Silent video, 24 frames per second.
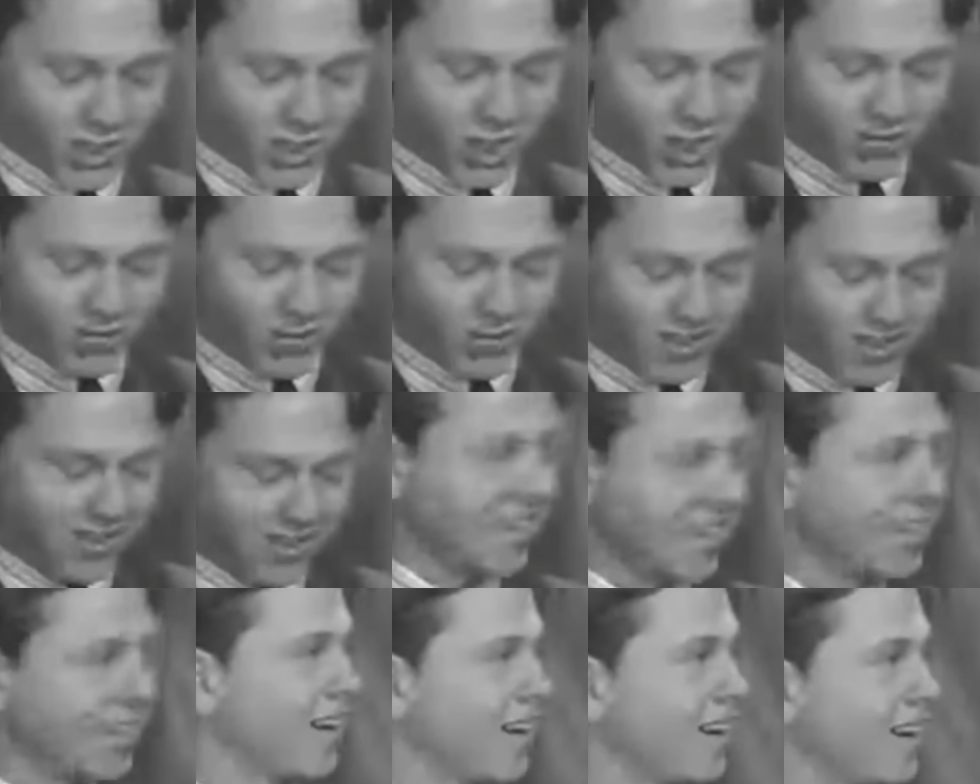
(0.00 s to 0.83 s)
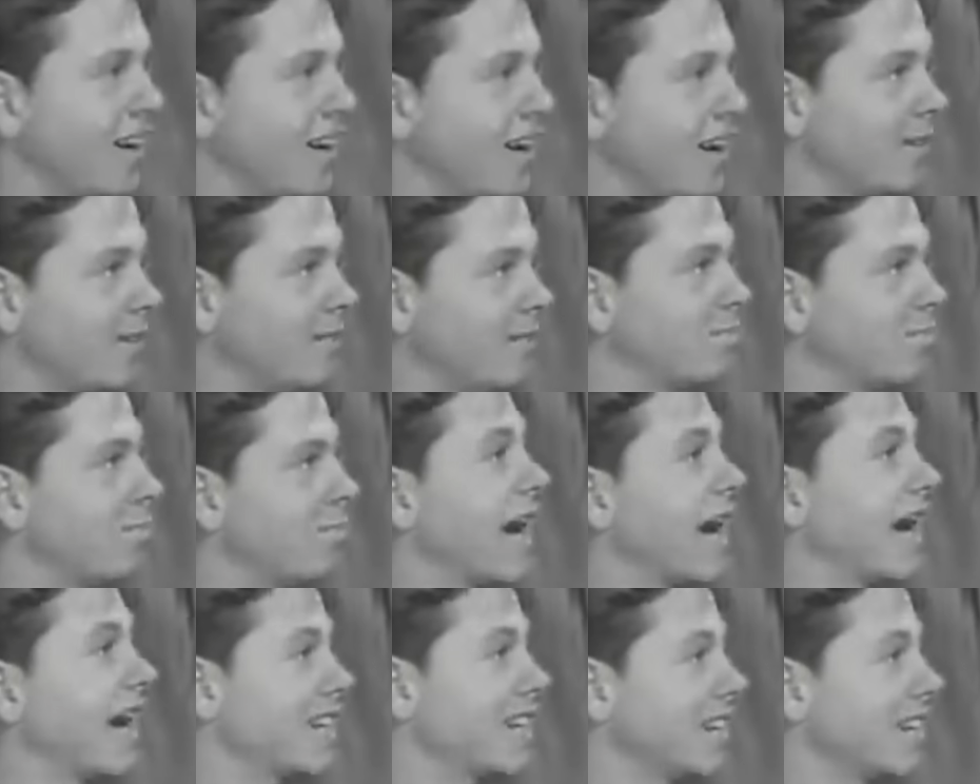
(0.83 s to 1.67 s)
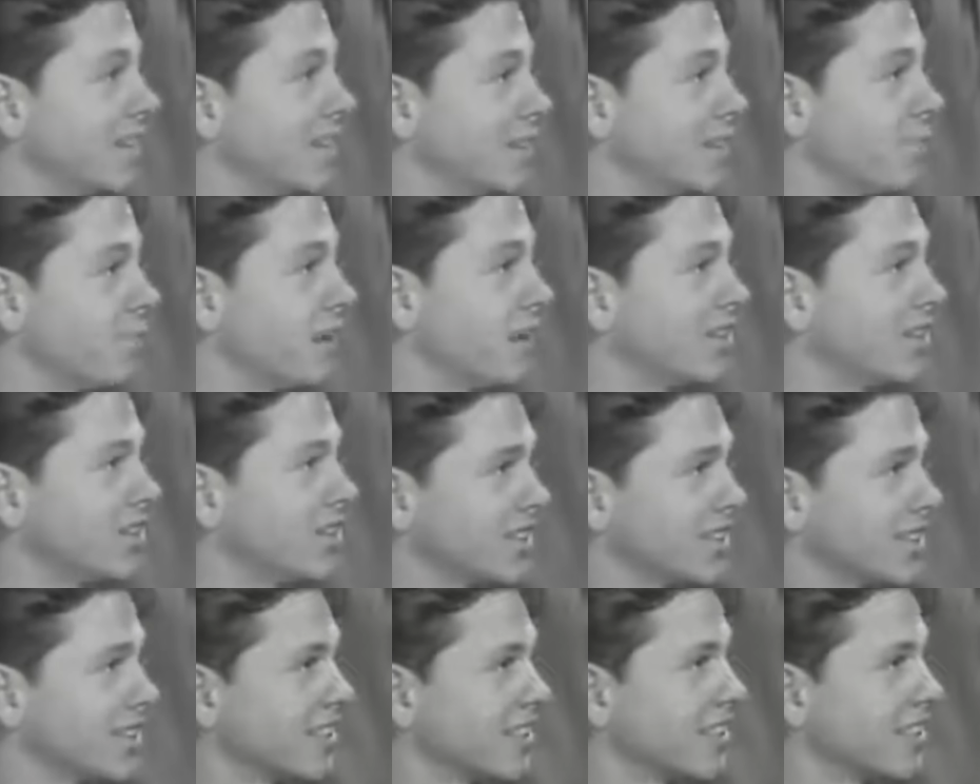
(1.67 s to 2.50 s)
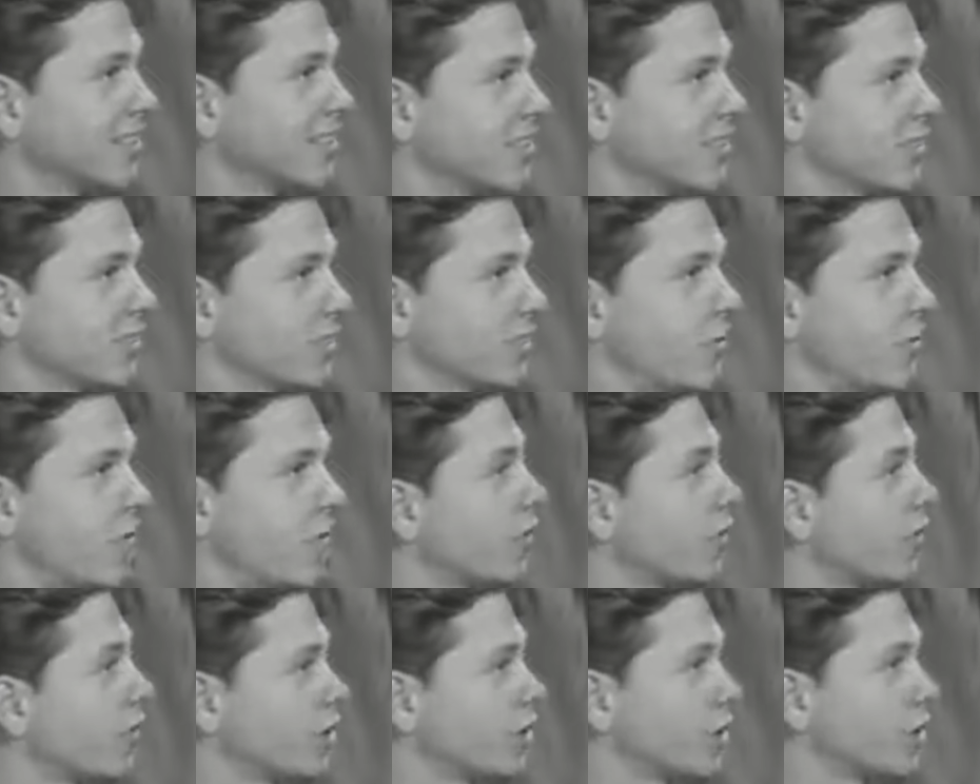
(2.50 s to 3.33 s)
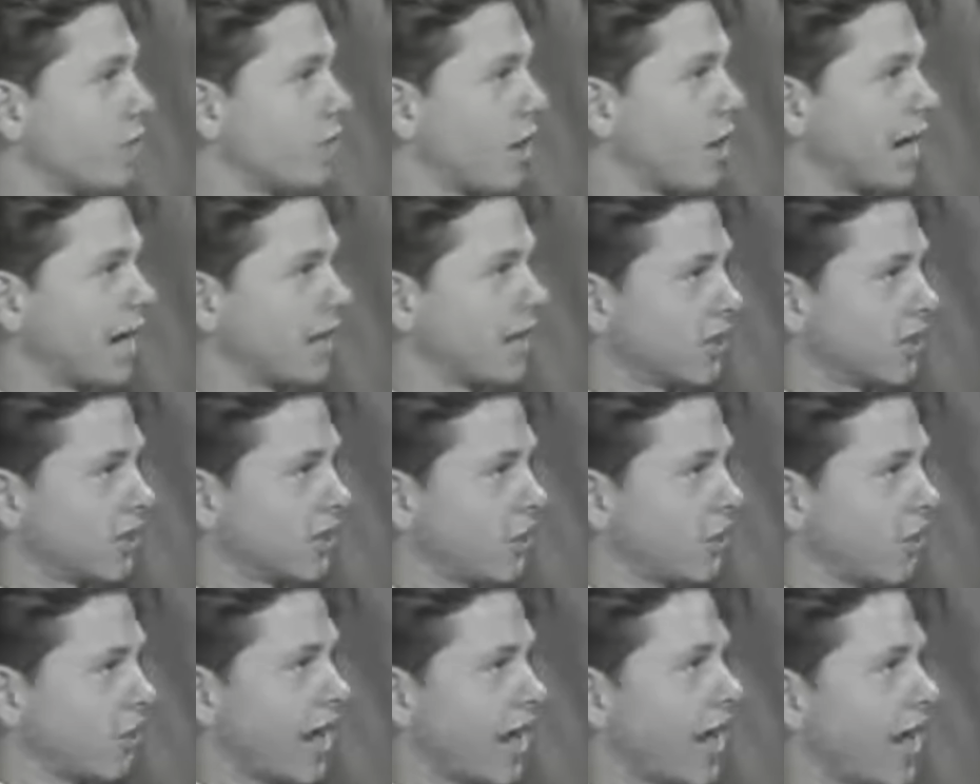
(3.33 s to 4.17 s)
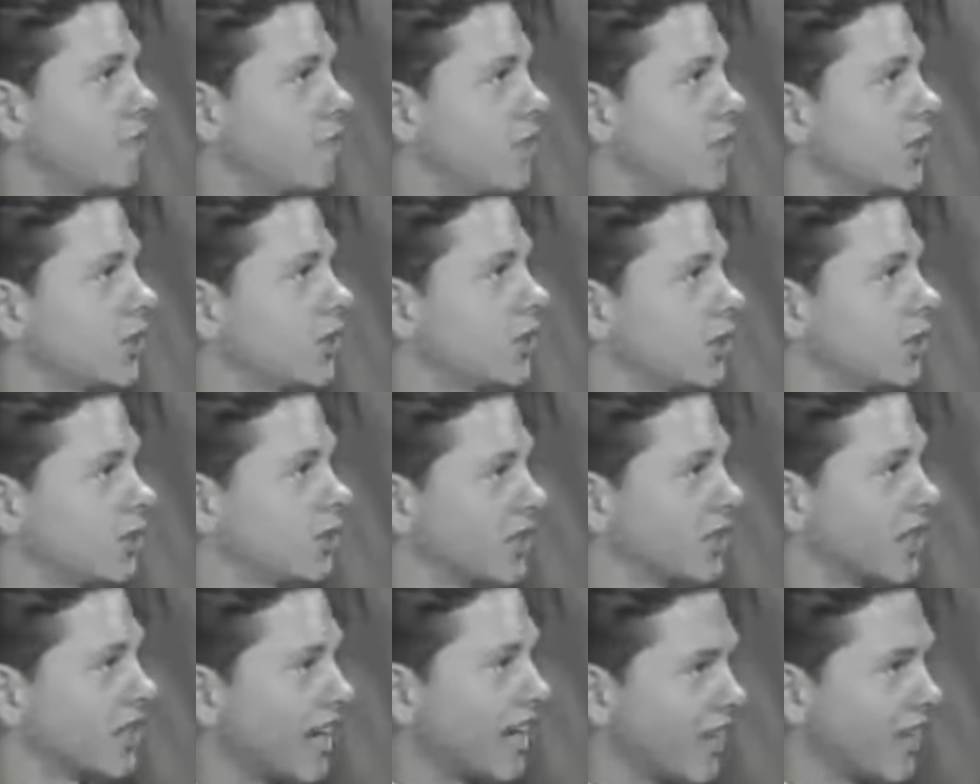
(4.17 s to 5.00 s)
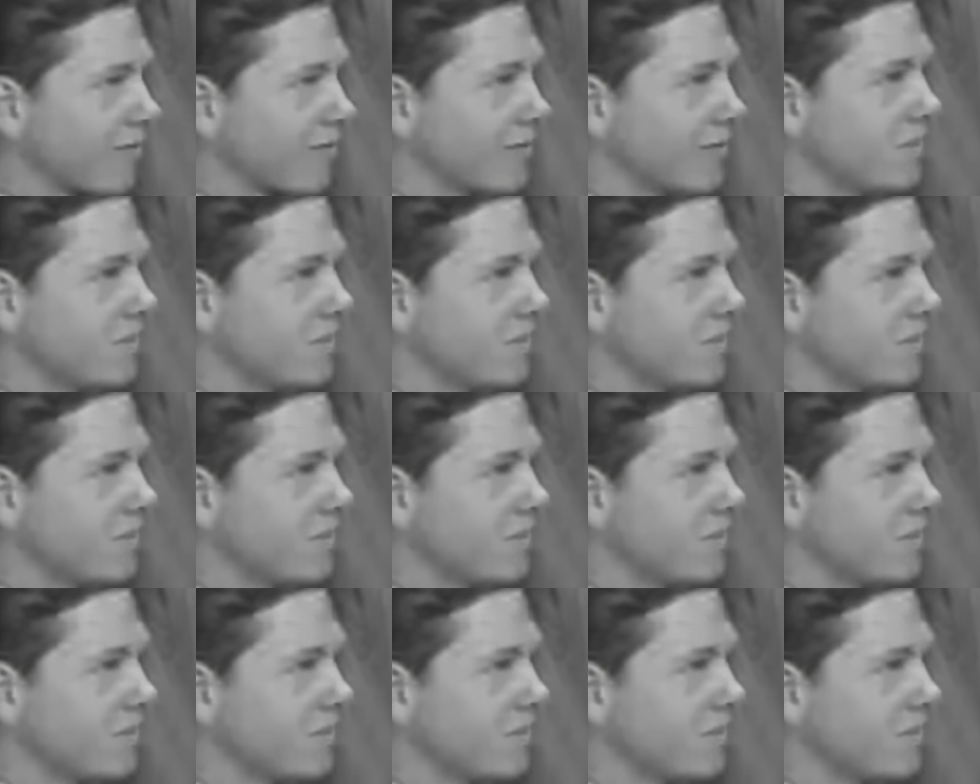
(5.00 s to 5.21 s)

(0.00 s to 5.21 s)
relationships usually ended in chaos, jealousy, and tabloid headlines. He